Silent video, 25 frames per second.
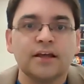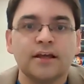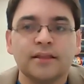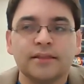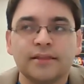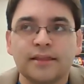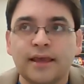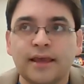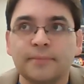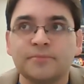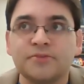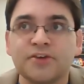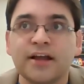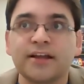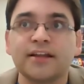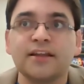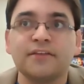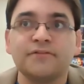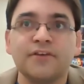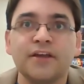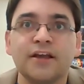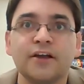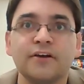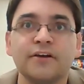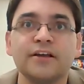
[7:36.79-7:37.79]
The objective
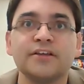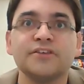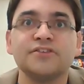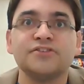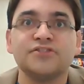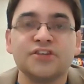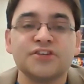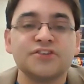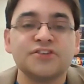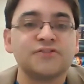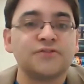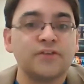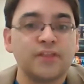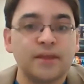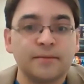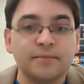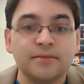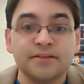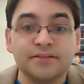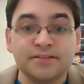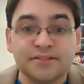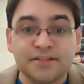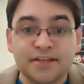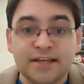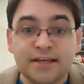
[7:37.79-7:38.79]
here is just for them to
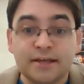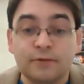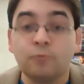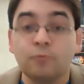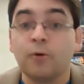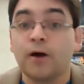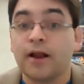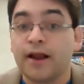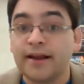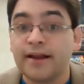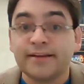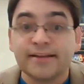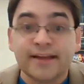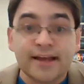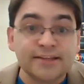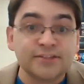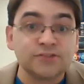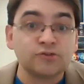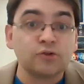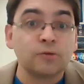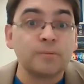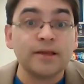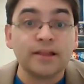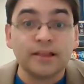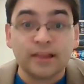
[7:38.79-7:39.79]
see what a test
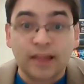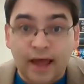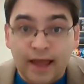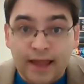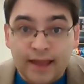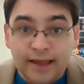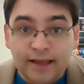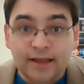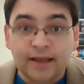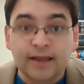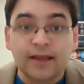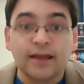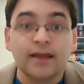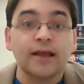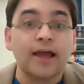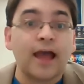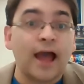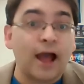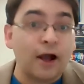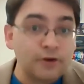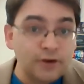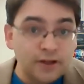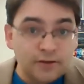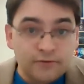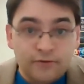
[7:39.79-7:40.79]
will be like,
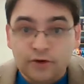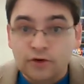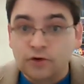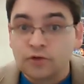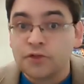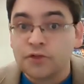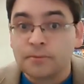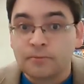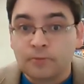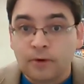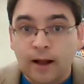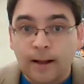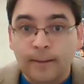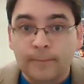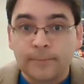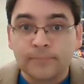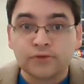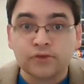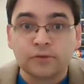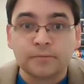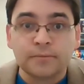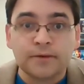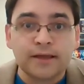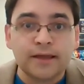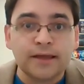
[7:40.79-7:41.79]
how difficult the problems will
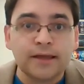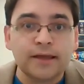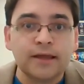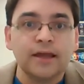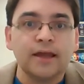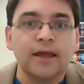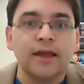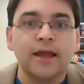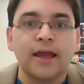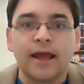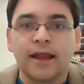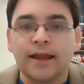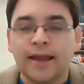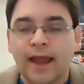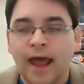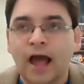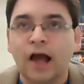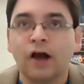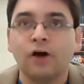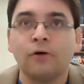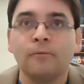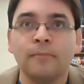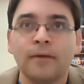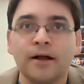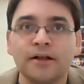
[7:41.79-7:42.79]
be, and
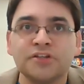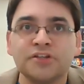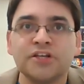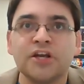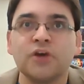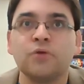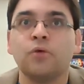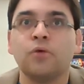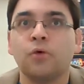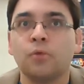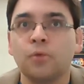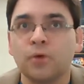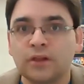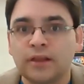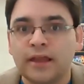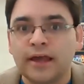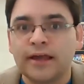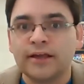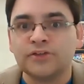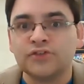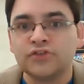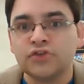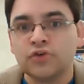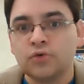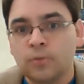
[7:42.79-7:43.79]
how much it will relate
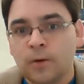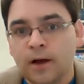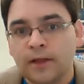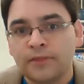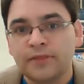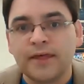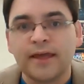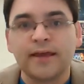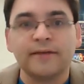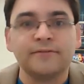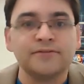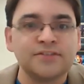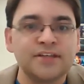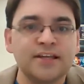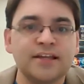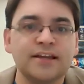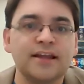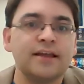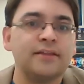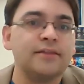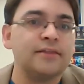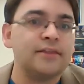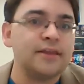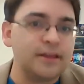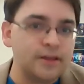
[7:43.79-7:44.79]
to what they have seen
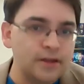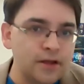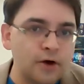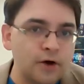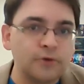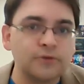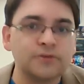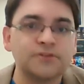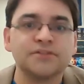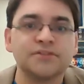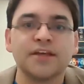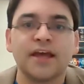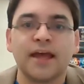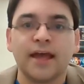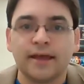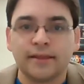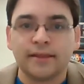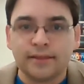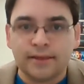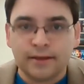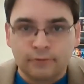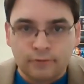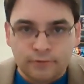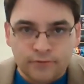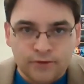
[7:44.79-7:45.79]
in the notes and
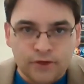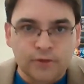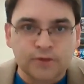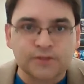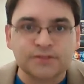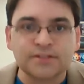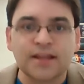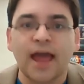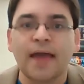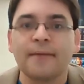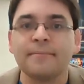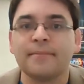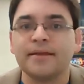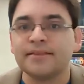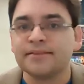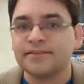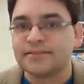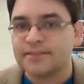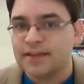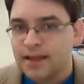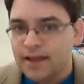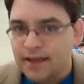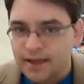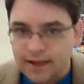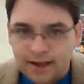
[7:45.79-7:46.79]
the review assignments
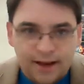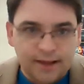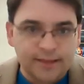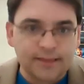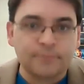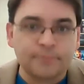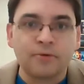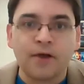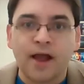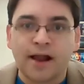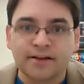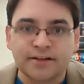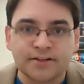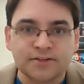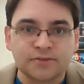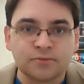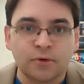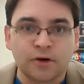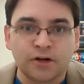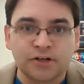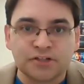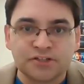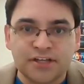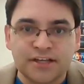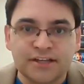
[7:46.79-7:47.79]
and the practice
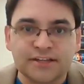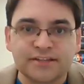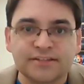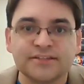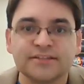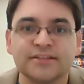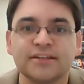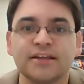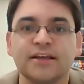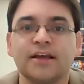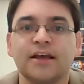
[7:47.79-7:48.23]
worksheets.